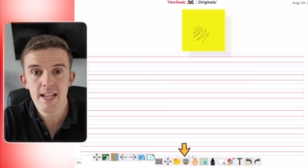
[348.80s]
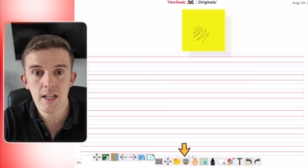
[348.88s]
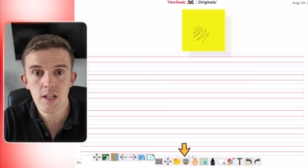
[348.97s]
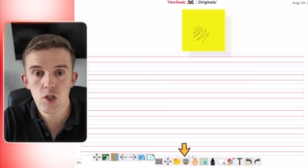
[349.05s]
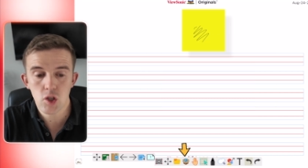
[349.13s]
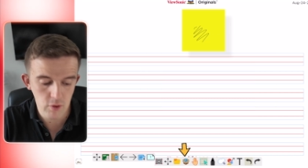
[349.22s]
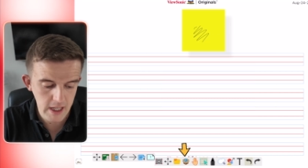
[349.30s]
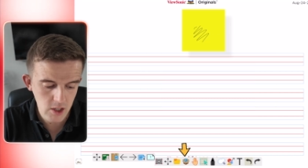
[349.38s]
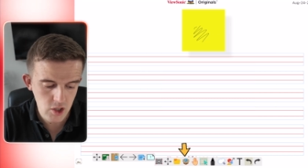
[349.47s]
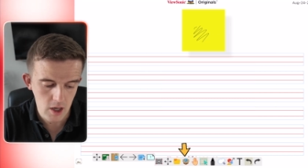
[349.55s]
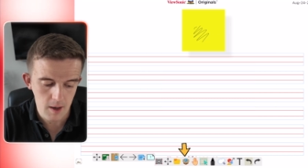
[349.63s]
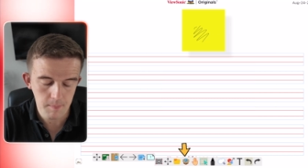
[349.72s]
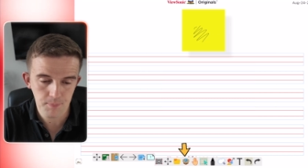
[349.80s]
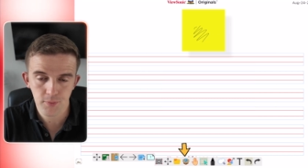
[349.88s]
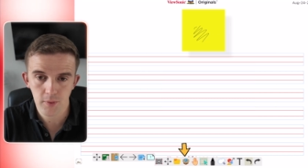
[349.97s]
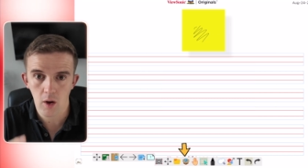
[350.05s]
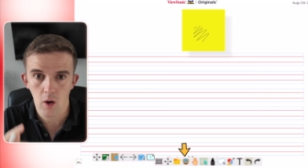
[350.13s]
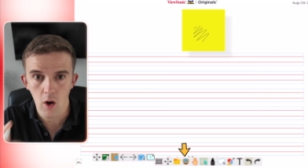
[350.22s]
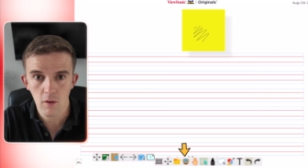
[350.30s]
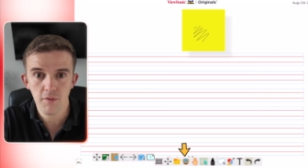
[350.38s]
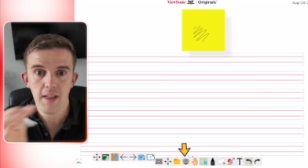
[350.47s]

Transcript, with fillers: take a screenshot of